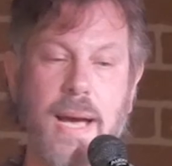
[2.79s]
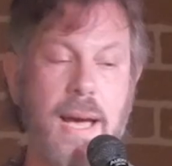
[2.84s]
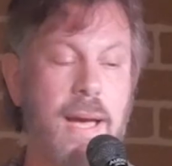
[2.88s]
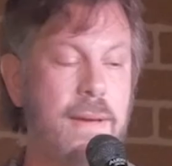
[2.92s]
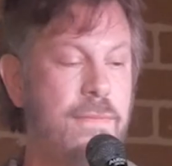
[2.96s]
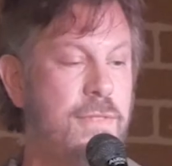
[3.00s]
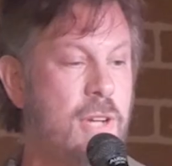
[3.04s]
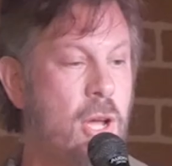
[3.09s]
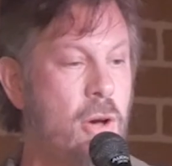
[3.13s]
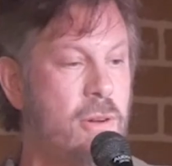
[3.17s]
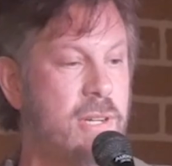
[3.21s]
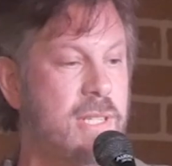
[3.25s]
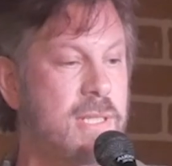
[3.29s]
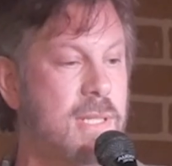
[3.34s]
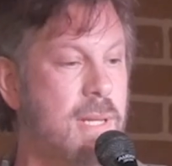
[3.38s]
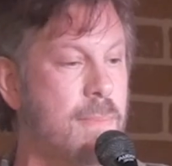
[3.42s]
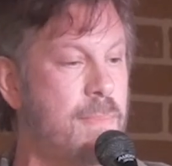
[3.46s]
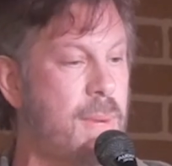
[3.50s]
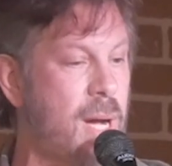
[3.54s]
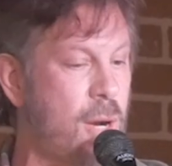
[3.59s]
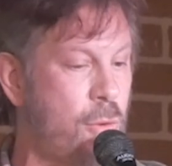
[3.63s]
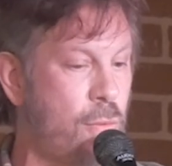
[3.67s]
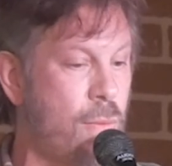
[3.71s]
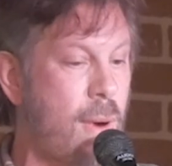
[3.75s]
I've noticed
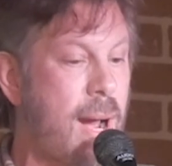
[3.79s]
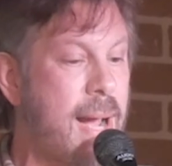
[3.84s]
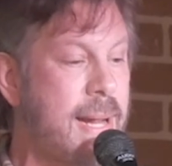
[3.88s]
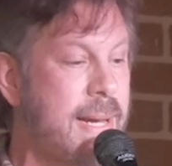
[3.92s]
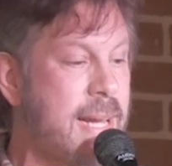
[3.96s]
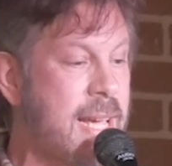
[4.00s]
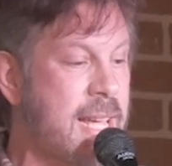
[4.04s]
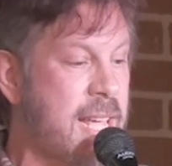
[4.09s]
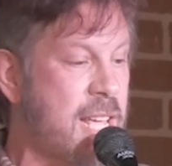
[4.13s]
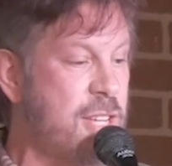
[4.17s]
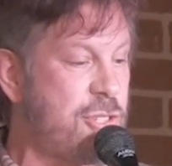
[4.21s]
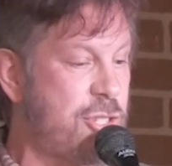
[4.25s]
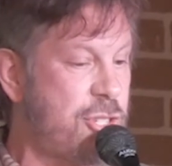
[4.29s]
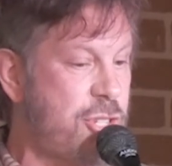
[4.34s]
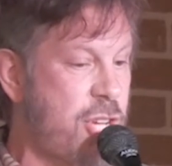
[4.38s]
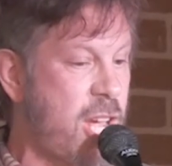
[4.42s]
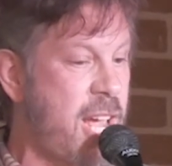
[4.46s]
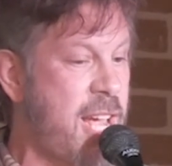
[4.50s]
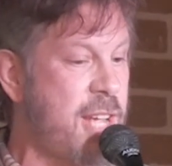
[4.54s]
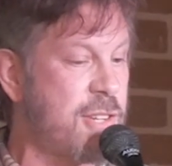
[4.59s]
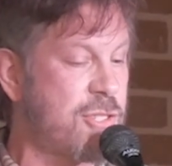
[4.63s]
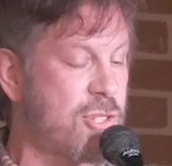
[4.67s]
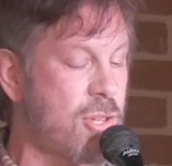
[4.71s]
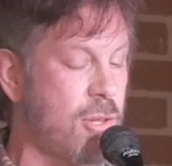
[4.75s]
that my writing has
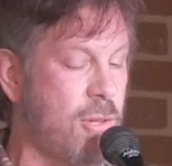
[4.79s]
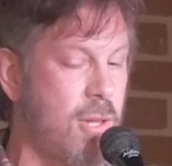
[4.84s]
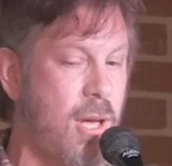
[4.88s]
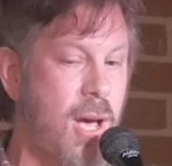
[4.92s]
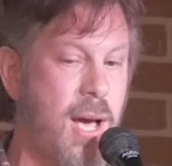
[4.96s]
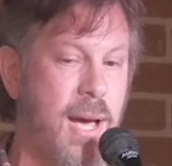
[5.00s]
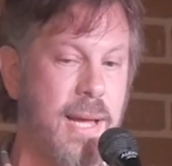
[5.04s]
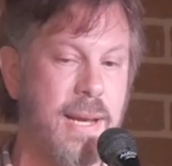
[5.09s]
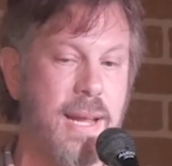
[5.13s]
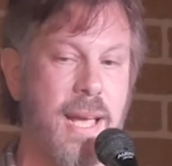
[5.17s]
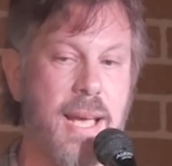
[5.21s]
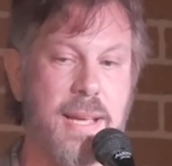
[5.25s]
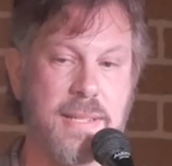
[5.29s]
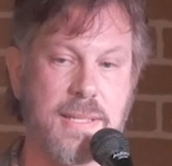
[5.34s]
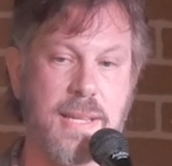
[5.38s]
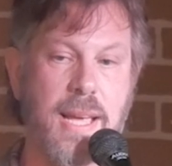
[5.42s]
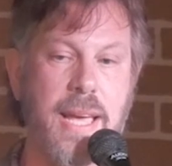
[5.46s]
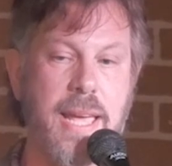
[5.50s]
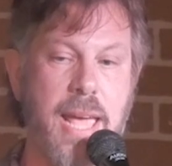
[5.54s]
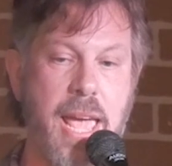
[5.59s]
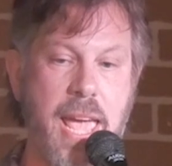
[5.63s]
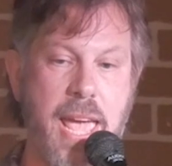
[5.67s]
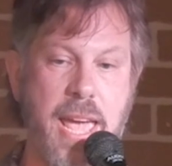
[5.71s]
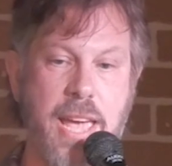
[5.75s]
changed a lot as
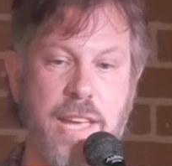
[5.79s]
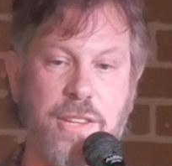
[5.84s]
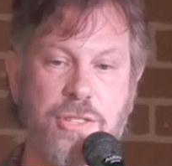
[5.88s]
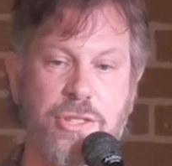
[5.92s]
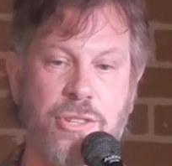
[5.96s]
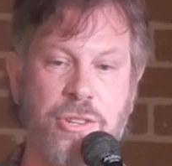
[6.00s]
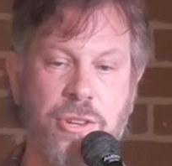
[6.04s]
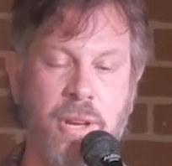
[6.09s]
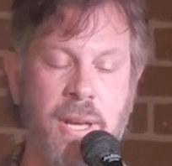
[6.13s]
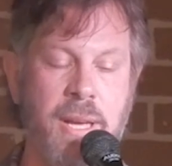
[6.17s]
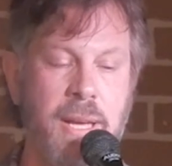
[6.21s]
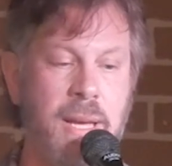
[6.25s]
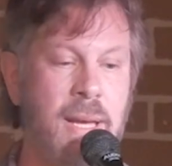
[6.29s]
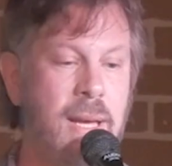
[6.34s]
I age.